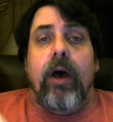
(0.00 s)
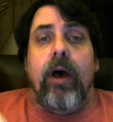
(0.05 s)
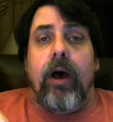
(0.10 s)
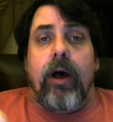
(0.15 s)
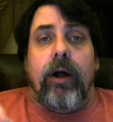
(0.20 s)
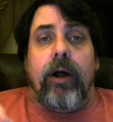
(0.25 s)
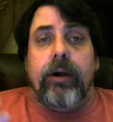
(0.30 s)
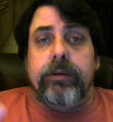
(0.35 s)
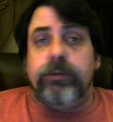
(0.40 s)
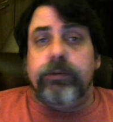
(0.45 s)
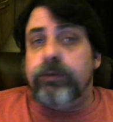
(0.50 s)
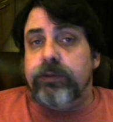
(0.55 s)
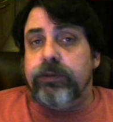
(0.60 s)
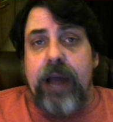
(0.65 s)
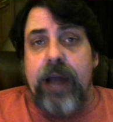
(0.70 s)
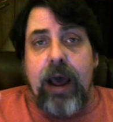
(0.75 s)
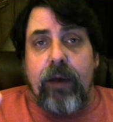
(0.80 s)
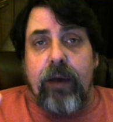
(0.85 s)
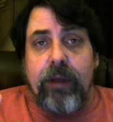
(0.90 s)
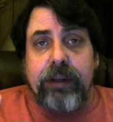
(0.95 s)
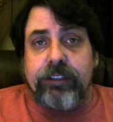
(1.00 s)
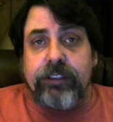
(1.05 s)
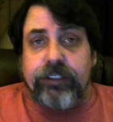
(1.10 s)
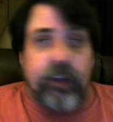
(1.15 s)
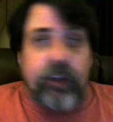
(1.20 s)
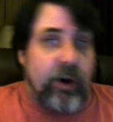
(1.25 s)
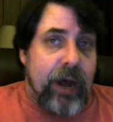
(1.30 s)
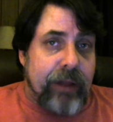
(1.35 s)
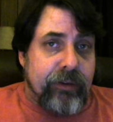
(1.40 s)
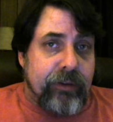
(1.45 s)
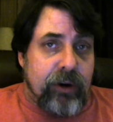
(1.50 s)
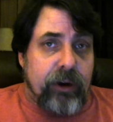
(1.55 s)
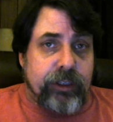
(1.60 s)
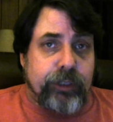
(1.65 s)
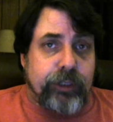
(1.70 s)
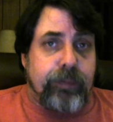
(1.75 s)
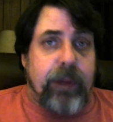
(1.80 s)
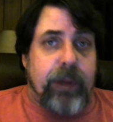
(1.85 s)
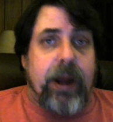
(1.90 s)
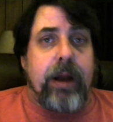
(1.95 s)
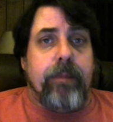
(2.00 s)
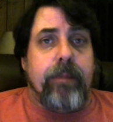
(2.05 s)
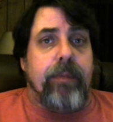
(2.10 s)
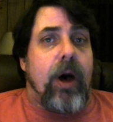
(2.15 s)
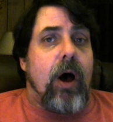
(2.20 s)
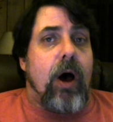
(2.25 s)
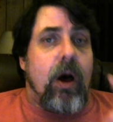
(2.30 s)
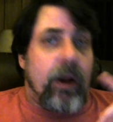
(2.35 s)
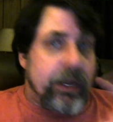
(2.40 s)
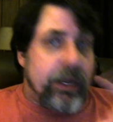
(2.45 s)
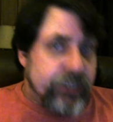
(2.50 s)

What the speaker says: Now they still got their little spinning ball.